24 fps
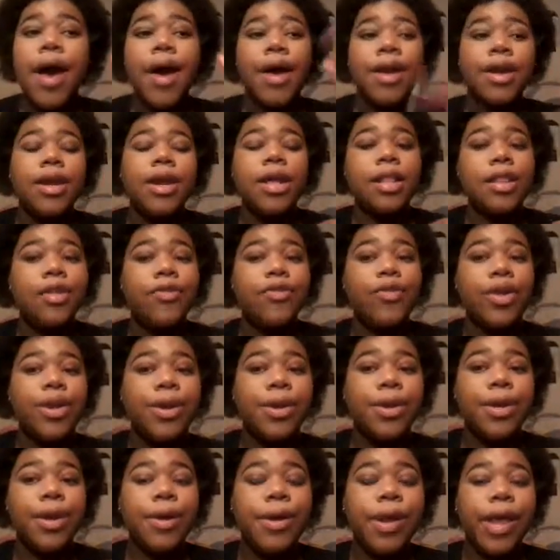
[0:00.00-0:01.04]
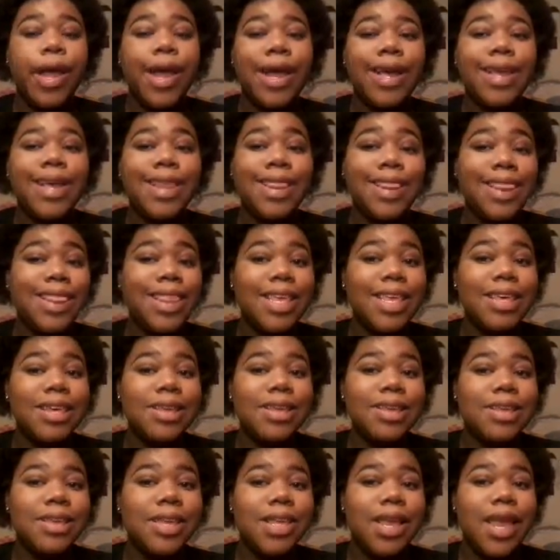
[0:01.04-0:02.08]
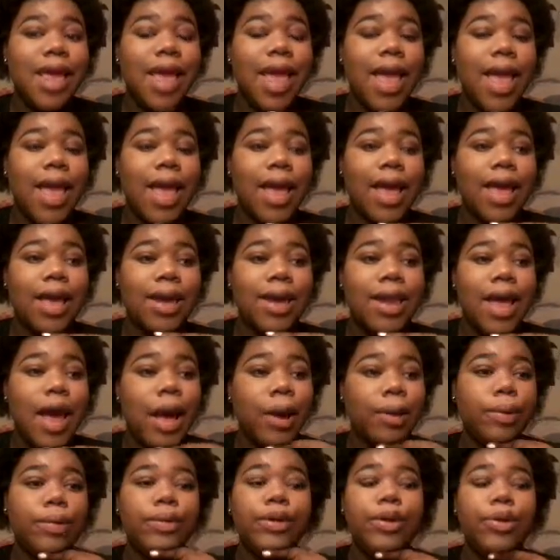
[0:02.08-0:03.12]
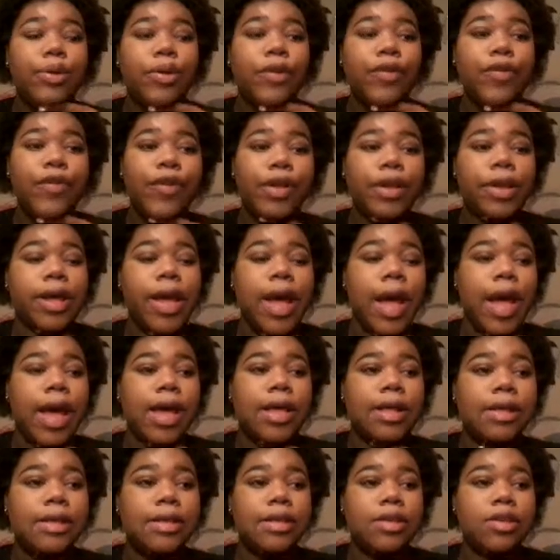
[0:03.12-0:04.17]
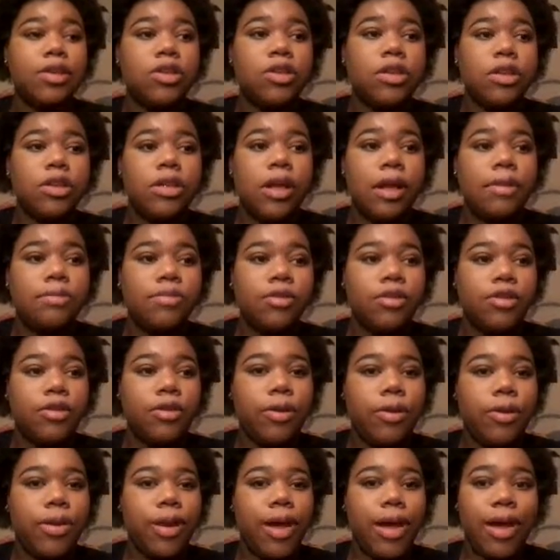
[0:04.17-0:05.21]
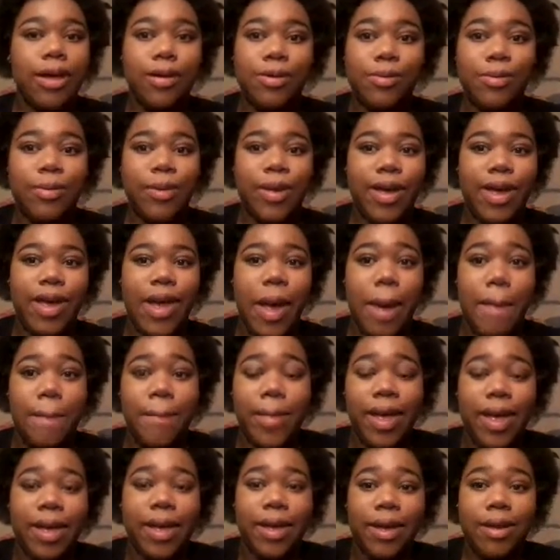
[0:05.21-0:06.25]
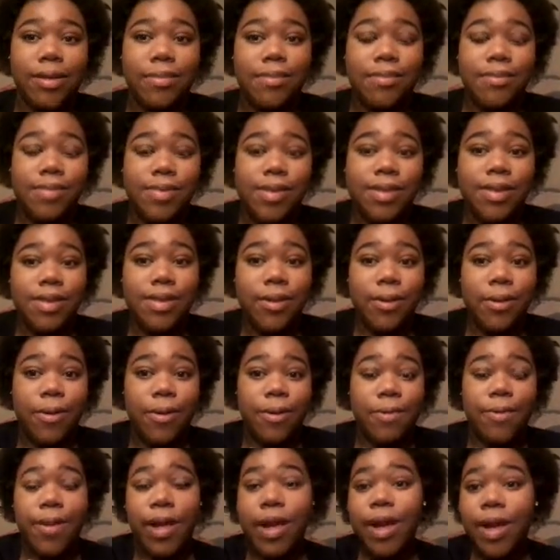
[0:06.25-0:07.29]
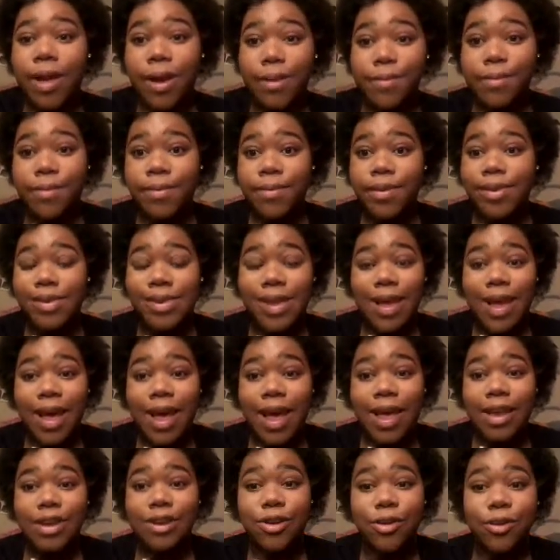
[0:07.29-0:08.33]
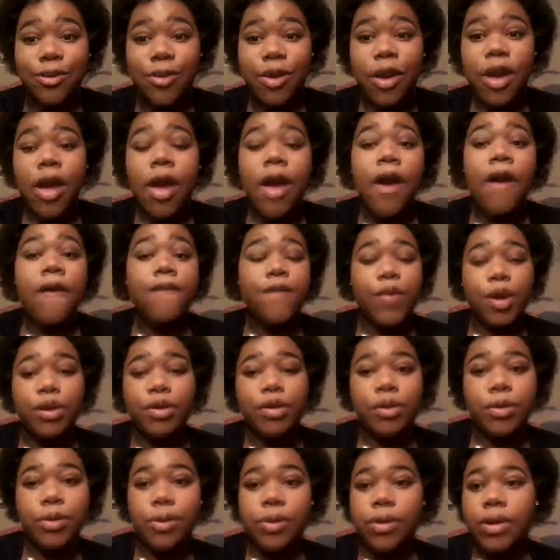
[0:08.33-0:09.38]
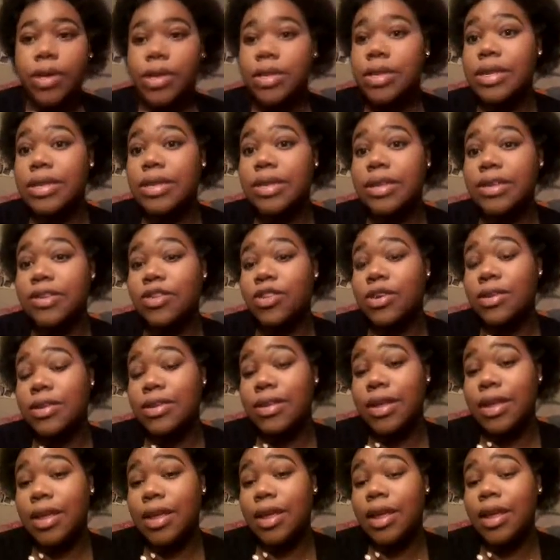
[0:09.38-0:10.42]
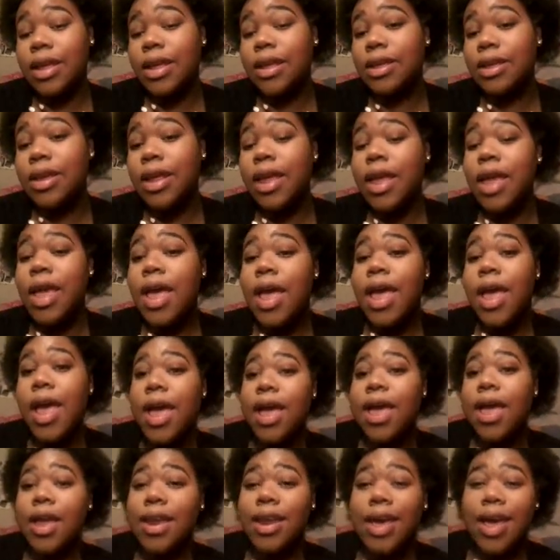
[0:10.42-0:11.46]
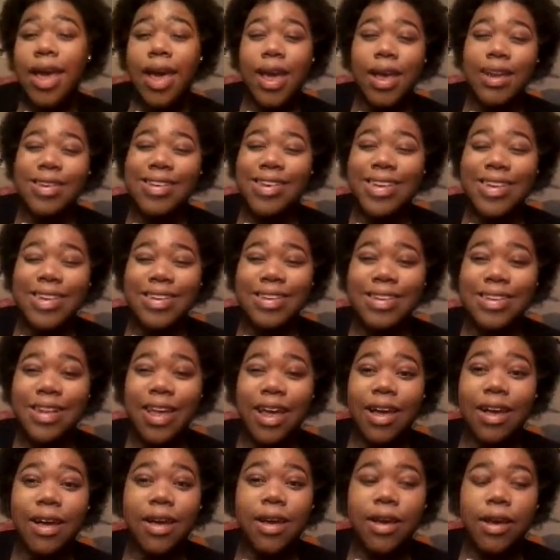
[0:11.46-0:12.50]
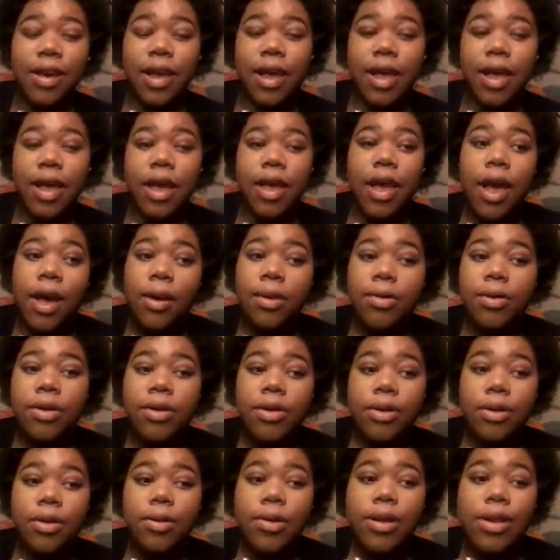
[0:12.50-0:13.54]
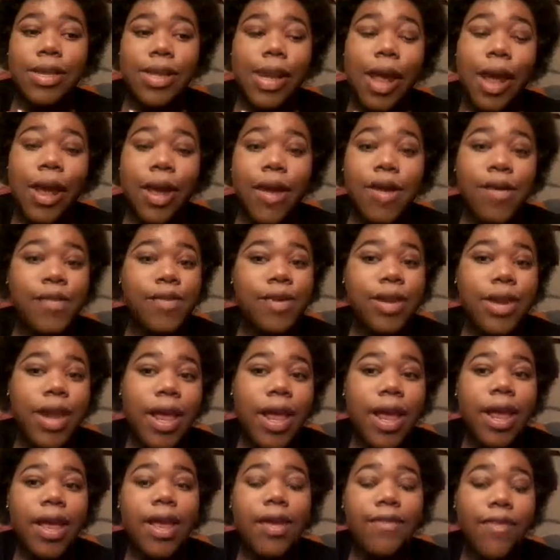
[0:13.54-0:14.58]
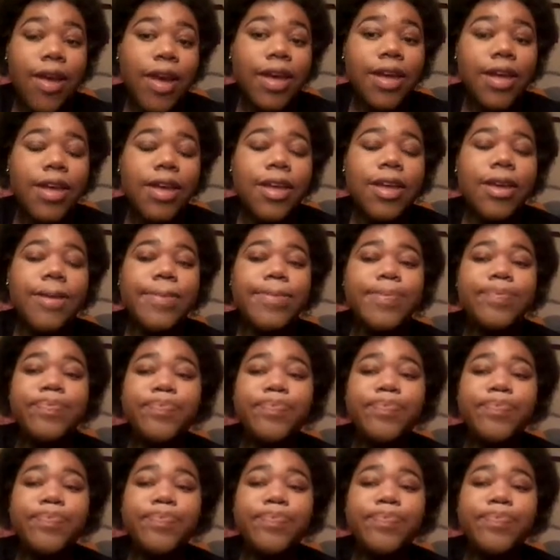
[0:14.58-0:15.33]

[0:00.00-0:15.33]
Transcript: another video like this, and I will do it for you guys. I'm just showing you guys what makeup style I do for school, and this is just it. And I actually like this style a lot. I would do this style every day if I could.